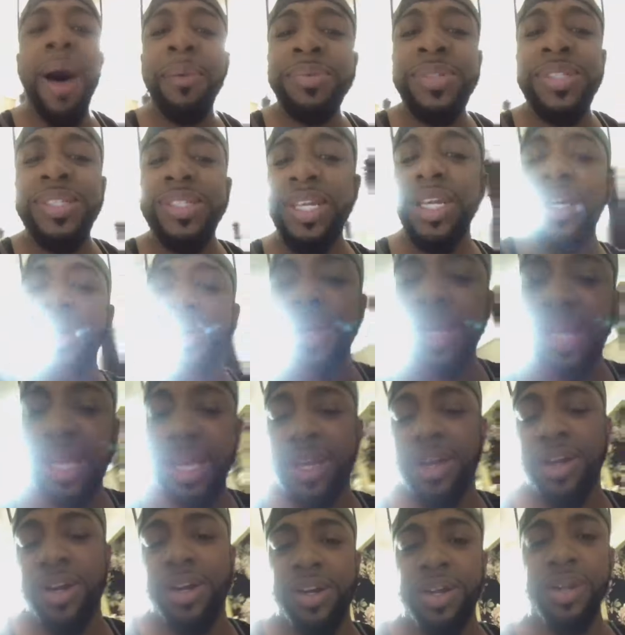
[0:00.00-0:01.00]
I'm still
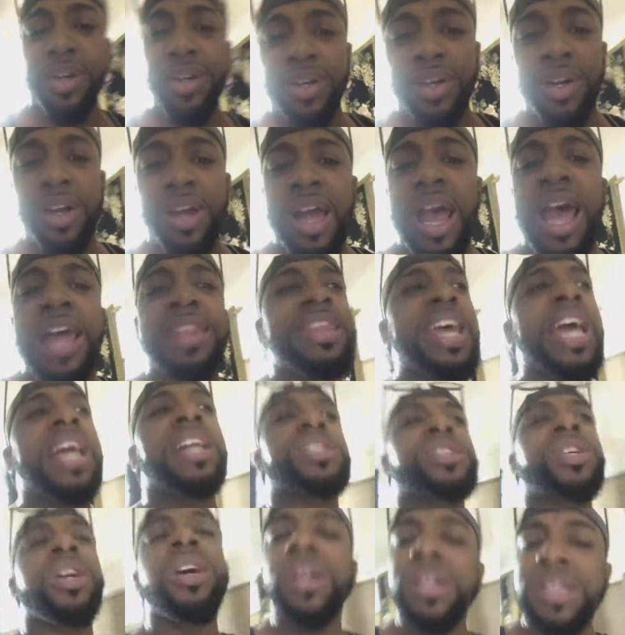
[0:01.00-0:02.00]
here.
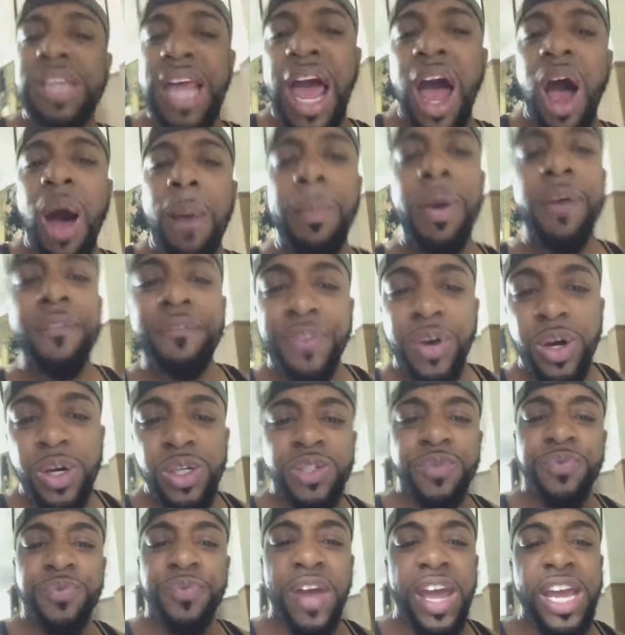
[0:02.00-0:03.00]
They took down my
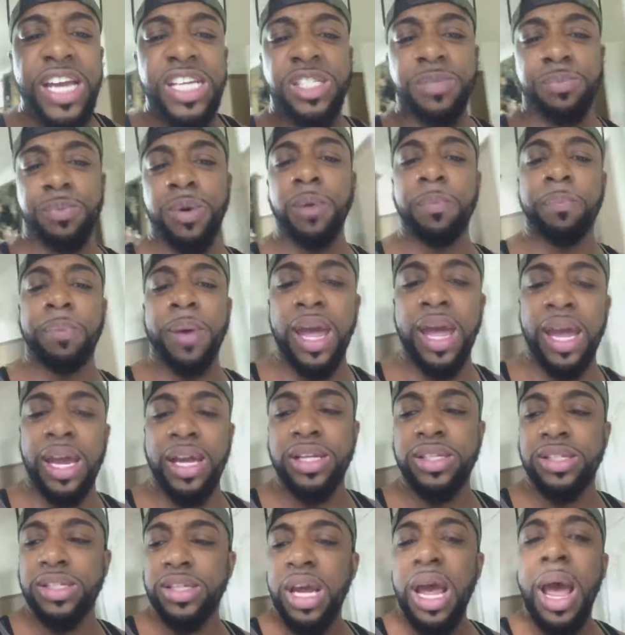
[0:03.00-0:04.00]
first Facebook
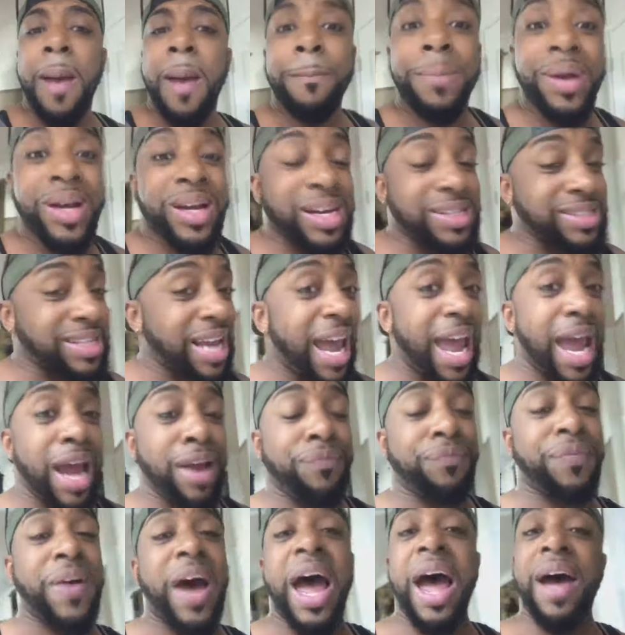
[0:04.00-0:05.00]
page because I
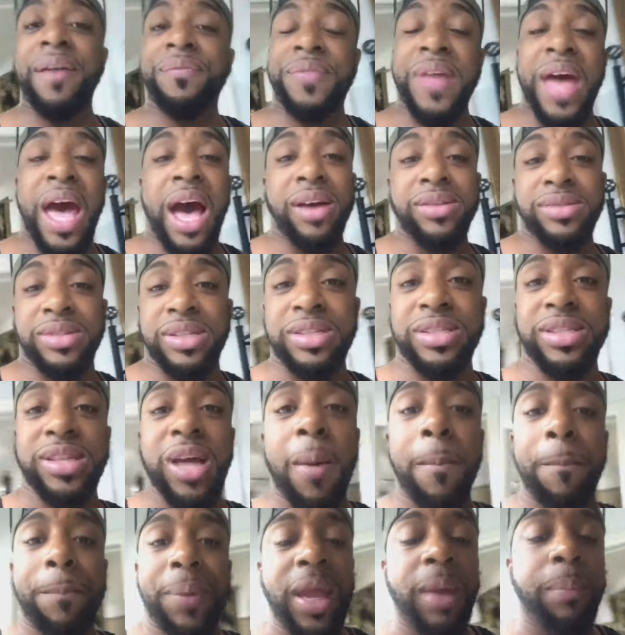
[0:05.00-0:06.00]
had 5,000
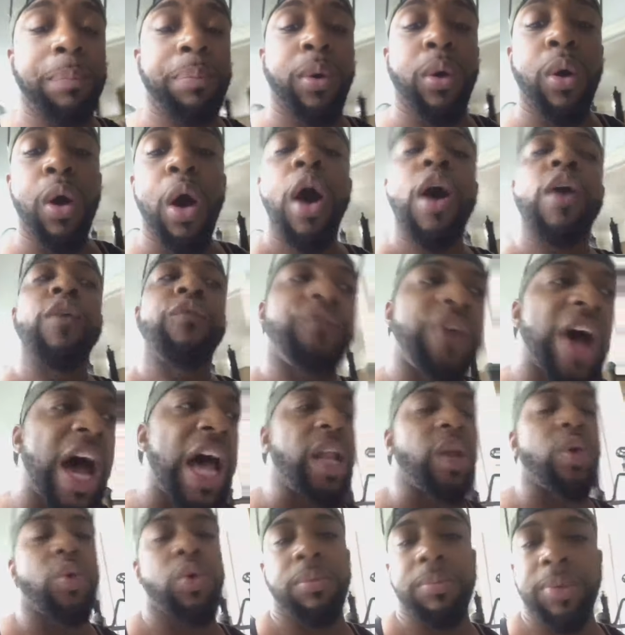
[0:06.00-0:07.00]
some people
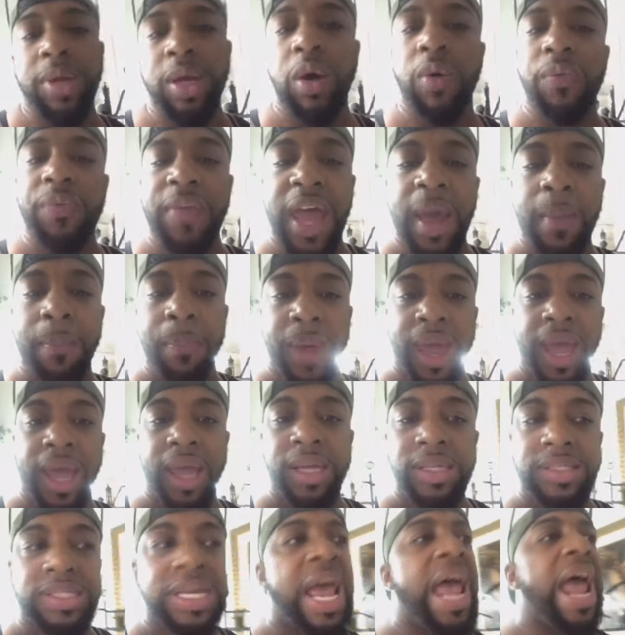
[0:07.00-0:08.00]
following me on that
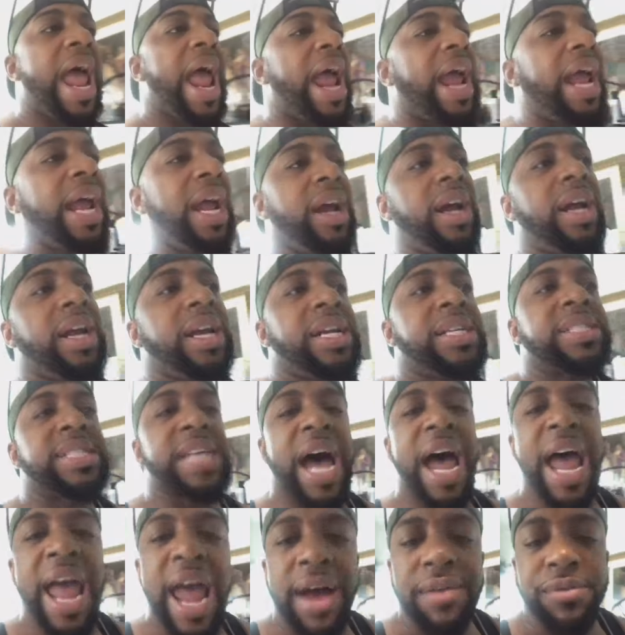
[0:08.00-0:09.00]
page. And here it
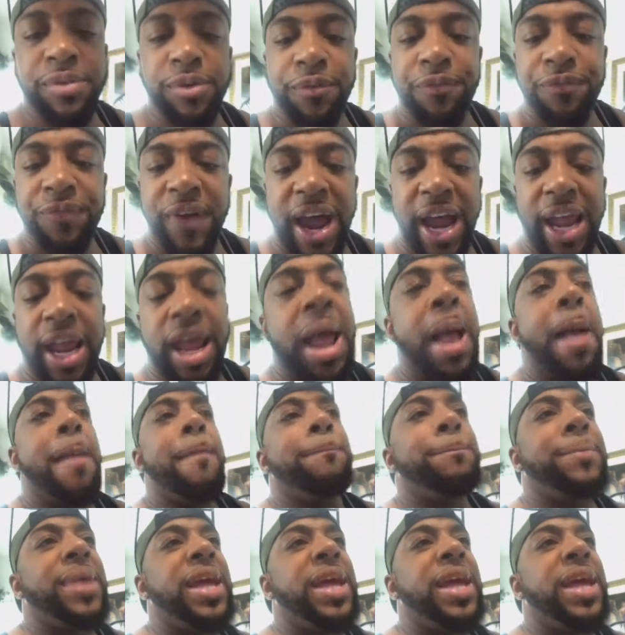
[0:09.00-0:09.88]
is, I have to fight.